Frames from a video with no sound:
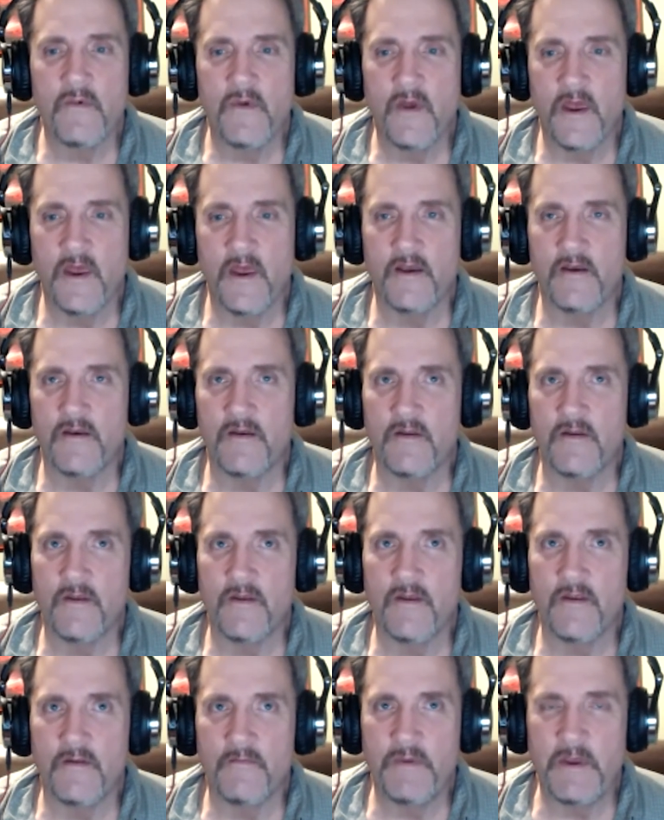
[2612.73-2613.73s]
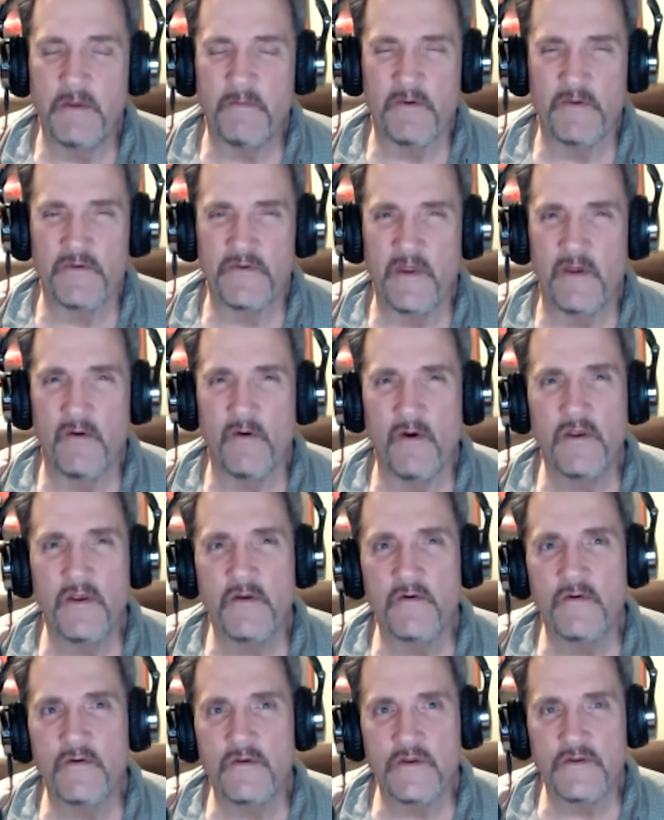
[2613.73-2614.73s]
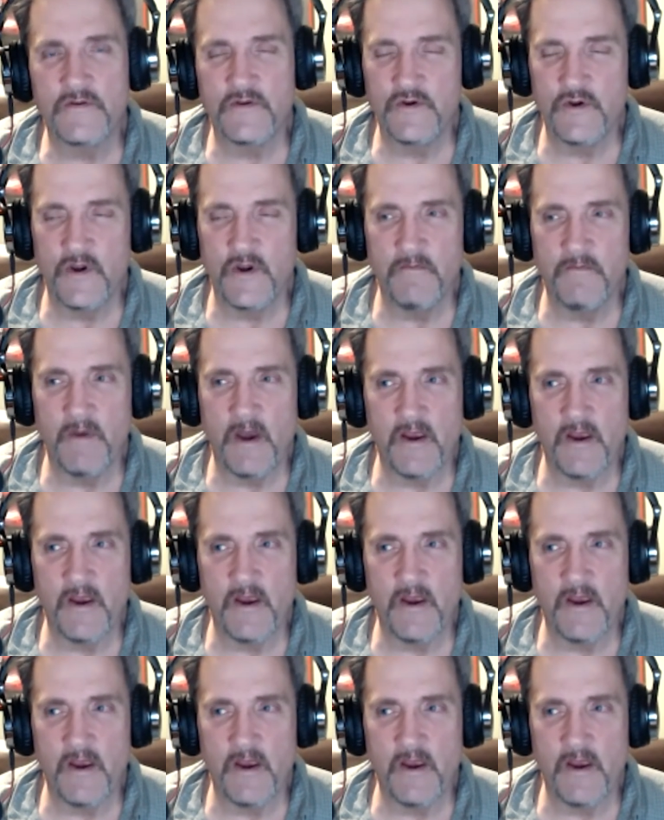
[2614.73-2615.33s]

And people say, "Well, you're just dreaming."